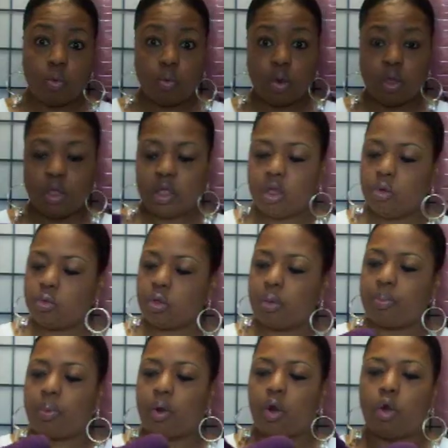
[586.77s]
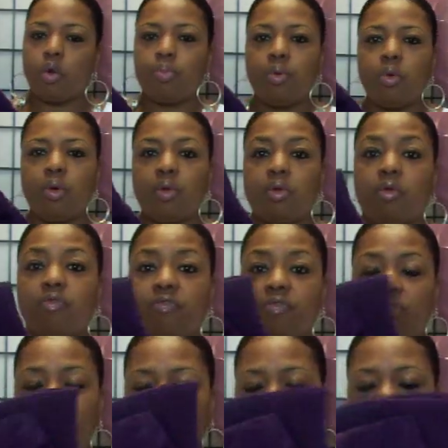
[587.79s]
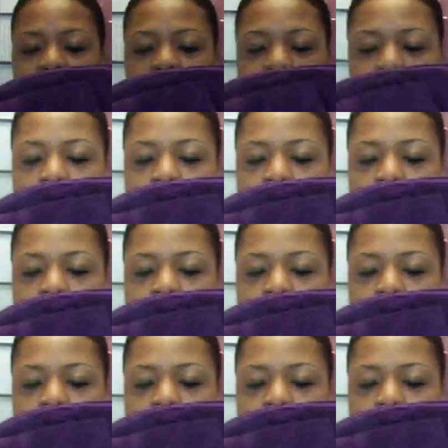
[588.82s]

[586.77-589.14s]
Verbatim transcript: Really cute. They're purple. They're flat